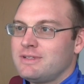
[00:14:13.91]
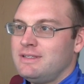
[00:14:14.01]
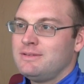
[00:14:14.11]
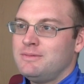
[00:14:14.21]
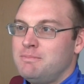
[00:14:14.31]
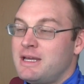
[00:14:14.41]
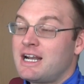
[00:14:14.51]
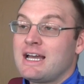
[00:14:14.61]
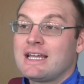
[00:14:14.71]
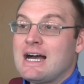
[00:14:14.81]
And the
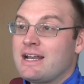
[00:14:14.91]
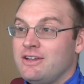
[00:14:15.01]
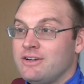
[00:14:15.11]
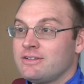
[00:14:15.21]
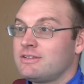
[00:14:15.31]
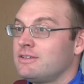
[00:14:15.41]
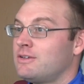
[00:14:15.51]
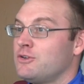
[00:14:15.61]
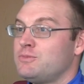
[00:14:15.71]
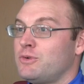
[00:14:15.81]
minute I got here,
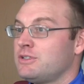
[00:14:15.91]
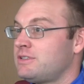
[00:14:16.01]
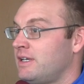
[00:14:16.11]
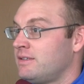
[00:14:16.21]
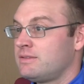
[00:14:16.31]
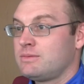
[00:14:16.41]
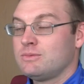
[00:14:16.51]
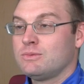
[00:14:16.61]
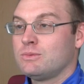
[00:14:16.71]
Coach Morris says,